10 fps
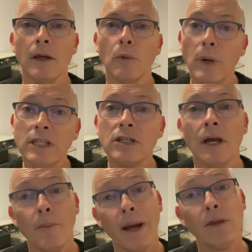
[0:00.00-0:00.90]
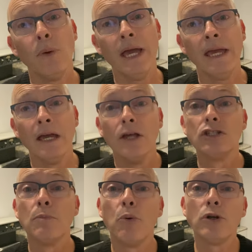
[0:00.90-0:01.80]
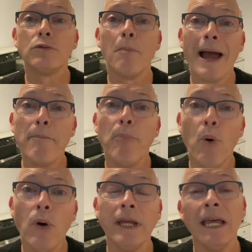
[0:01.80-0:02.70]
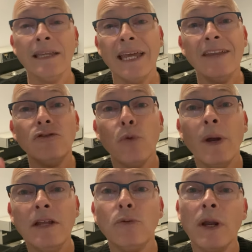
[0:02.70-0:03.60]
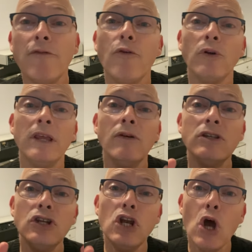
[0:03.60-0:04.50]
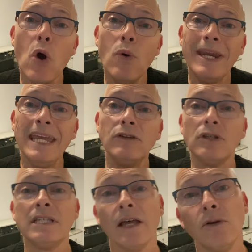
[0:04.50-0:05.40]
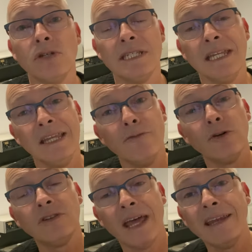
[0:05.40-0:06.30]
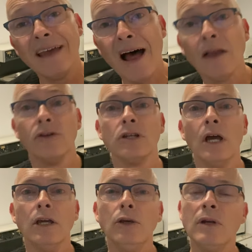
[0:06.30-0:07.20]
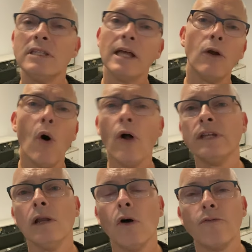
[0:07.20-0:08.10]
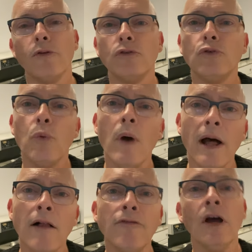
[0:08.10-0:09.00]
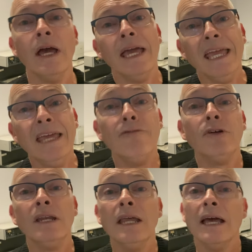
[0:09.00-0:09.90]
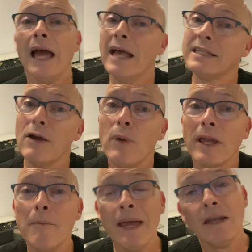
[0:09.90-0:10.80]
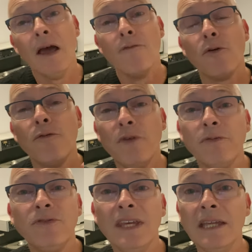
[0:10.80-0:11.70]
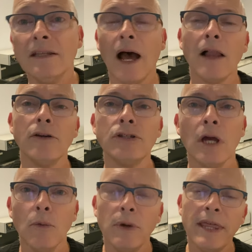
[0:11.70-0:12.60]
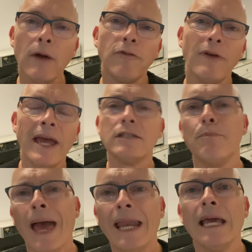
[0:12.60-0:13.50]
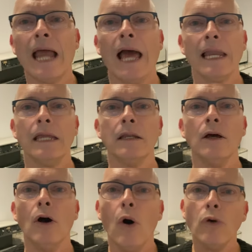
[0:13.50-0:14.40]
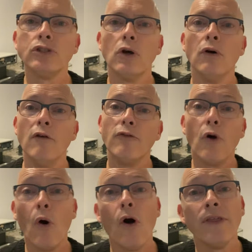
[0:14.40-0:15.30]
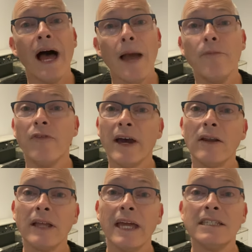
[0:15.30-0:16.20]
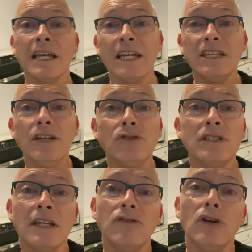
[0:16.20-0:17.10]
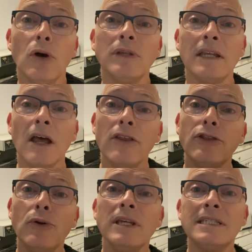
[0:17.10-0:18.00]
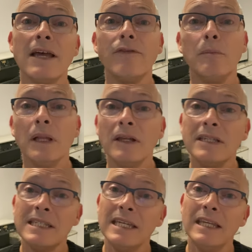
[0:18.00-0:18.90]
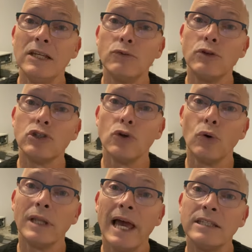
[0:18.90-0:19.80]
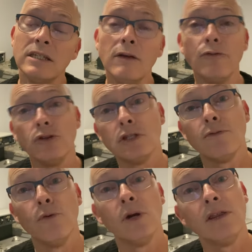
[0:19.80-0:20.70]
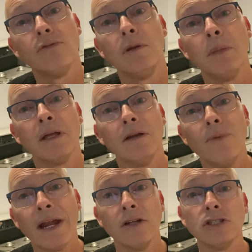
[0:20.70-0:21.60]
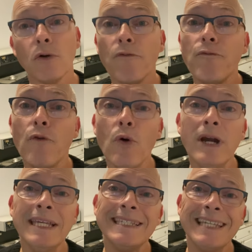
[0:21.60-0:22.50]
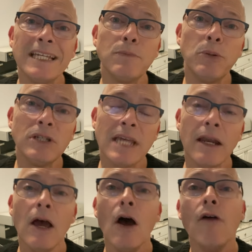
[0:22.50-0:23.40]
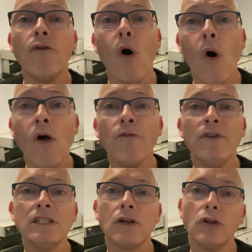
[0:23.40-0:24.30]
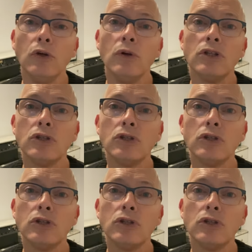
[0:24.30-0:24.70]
Which, by the way, supports my point that in 2024, there is no need to sell your CD for $10. You can sell all day long for $12, even, as I recommend, for $15 without fans batting an eyelid. Also, for all the hype vinyl gets, it's interesting to note that 37 million CDs were sold last year versus 43 million records. So 46% of all physical units